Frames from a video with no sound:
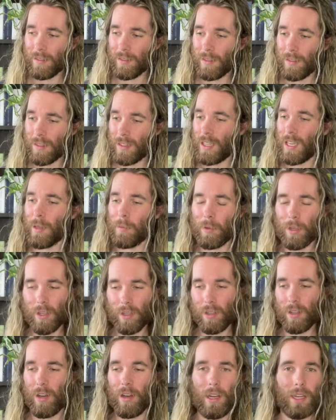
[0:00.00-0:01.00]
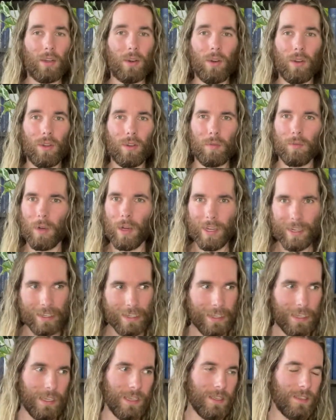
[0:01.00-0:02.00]
keeping an eye on my
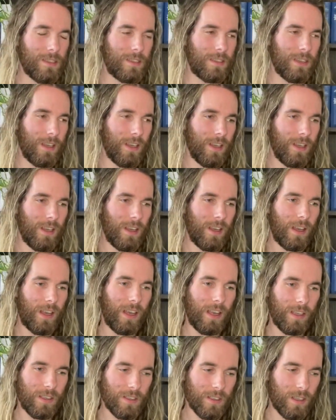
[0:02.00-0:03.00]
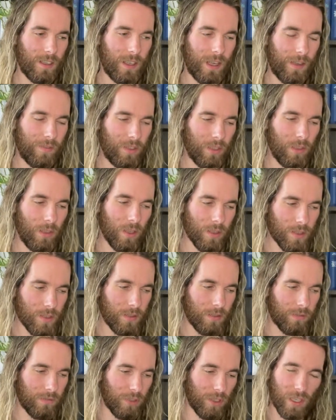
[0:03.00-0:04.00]
knees, and having lots
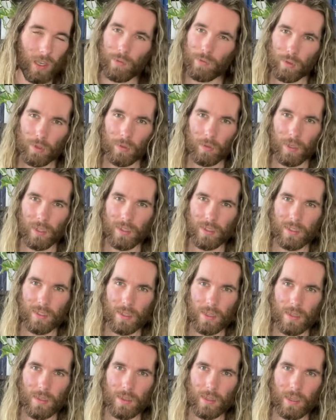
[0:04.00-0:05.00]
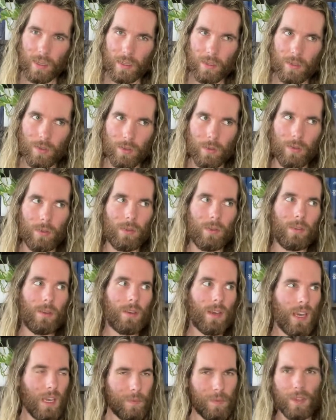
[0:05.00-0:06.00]
of recovery runs in there to
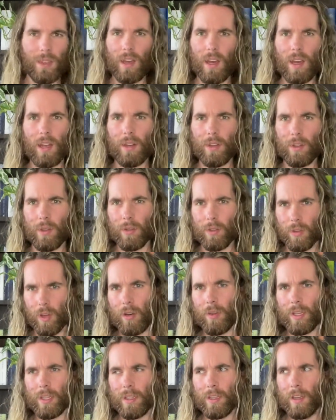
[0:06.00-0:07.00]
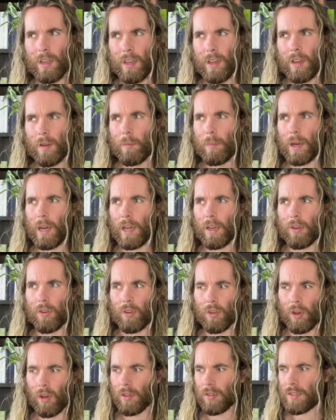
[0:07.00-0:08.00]
keep the cardio going, but
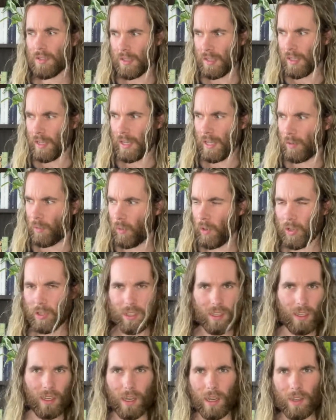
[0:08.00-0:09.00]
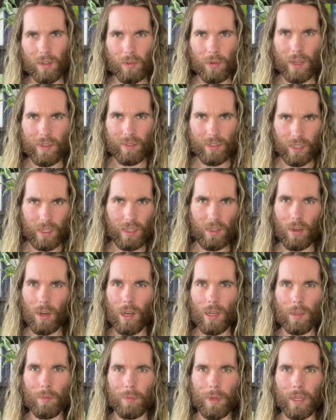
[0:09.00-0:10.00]
not working hard or having any
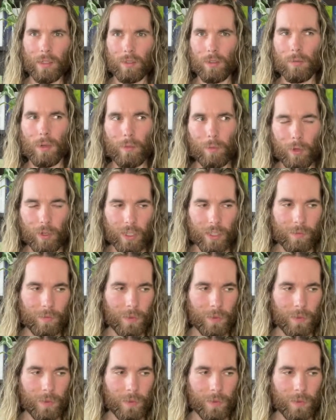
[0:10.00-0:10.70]
high impact on my body.